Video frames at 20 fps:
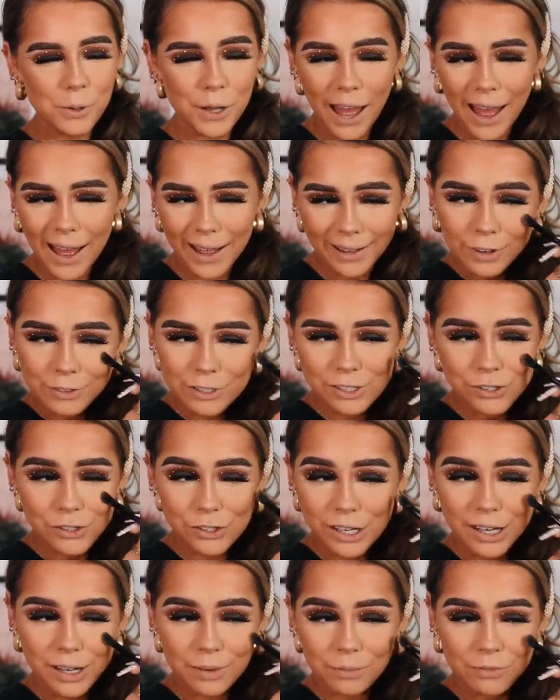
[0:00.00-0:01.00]
okay. I just
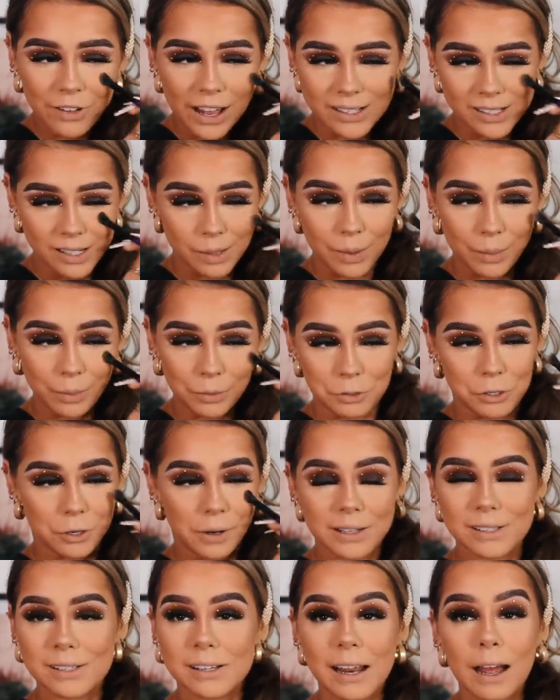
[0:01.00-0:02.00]
see fancy people do
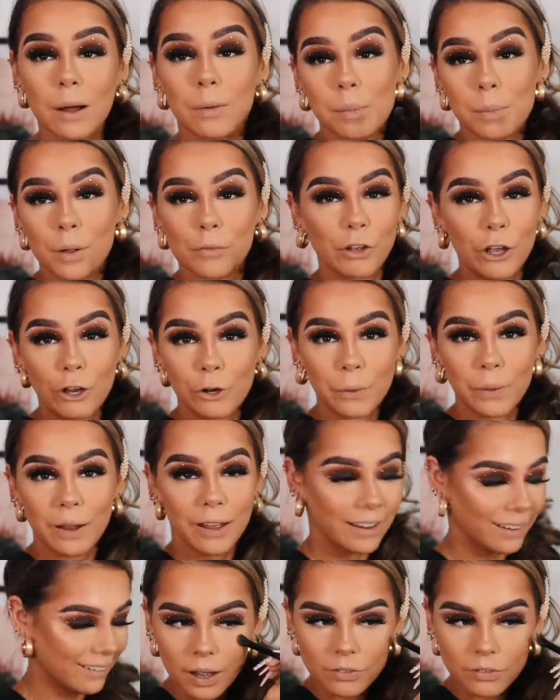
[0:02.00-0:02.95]
it, so now I'm over here doing it.